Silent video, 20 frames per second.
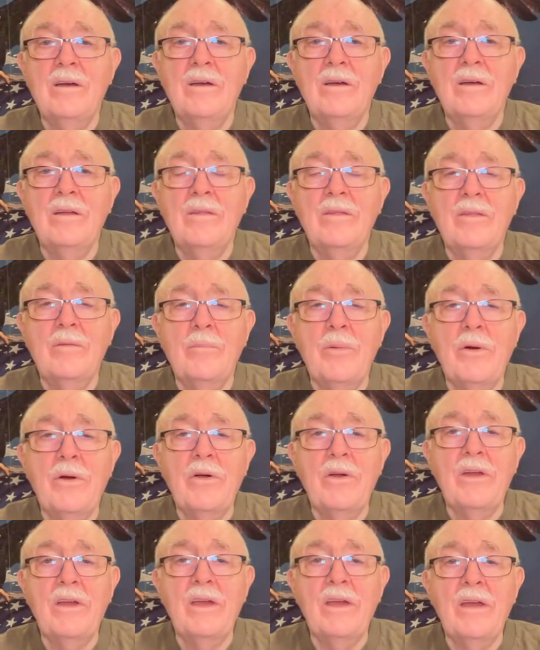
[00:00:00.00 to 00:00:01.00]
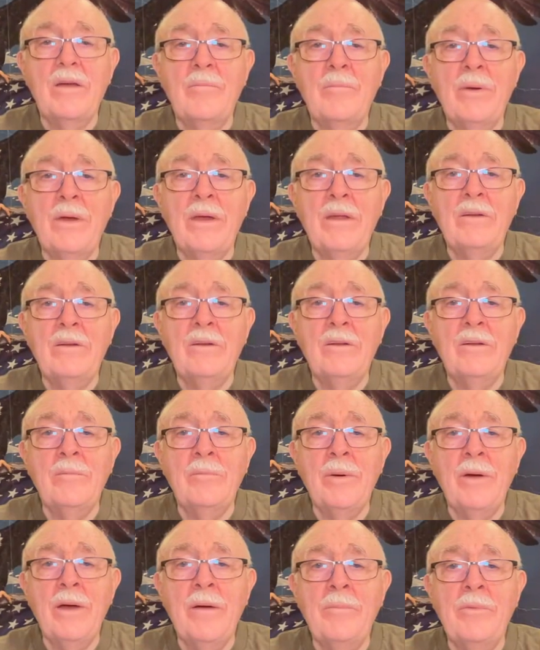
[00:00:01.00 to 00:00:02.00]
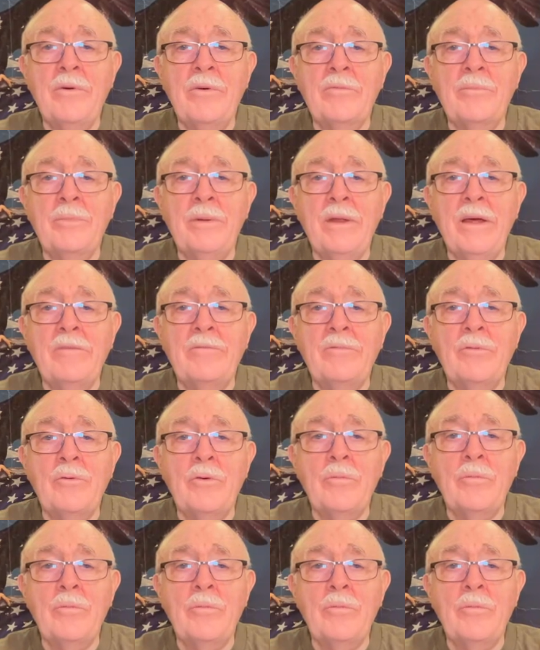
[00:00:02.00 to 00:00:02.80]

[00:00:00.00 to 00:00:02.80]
The party campaigned on a populist platform